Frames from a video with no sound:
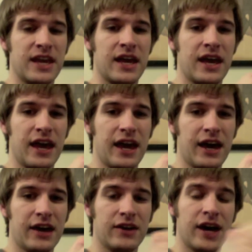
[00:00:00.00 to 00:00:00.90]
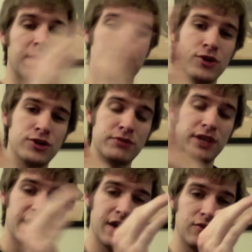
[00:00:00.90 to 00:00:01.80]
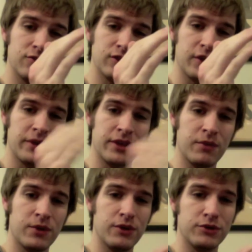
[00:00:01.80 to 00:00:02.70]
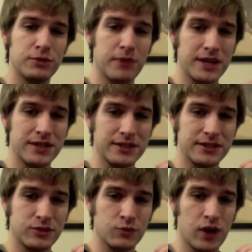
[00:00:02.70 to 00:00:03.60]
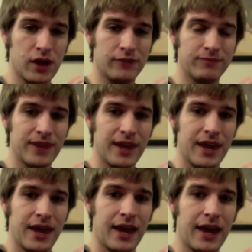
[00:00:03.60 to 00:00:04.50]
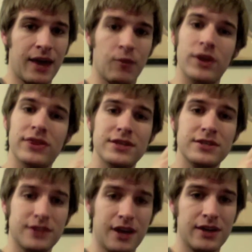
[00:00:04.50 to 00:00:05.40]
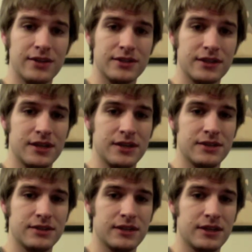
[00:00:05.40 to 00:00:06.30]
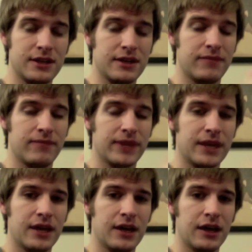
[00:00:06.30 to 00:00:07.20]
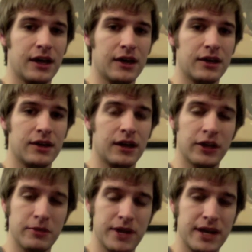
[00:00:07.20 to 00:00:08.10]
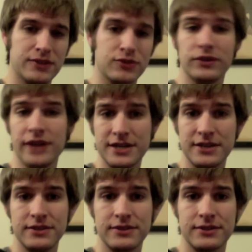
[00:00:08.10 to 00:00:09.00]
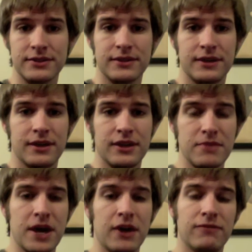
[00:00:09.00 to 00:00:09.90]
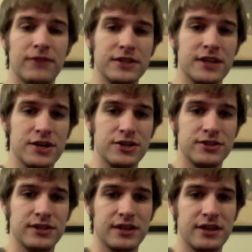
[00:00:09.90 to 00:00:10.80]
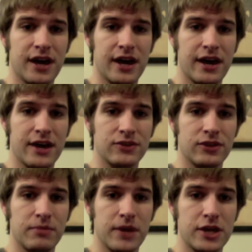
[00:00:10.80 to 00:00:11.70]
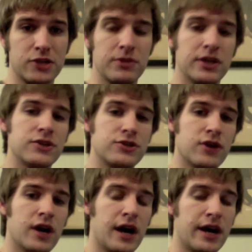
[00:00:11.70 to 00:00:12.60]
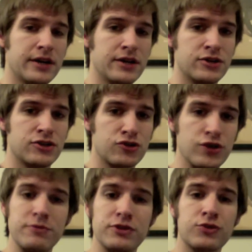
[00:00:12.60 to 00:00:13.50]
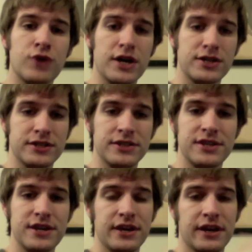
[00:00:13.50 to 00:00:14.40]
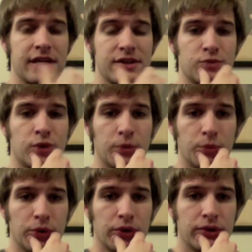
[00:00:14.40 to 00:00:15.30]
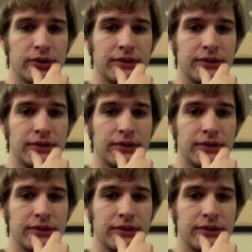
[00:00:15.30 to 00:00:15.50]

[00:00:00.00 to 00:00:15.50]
And I'd merge them together so that way there were no spaces as well. And what this does is it eliminates or lessens the amount of fixations that the eye has on the page, because your eye streams across it seeing it as one word.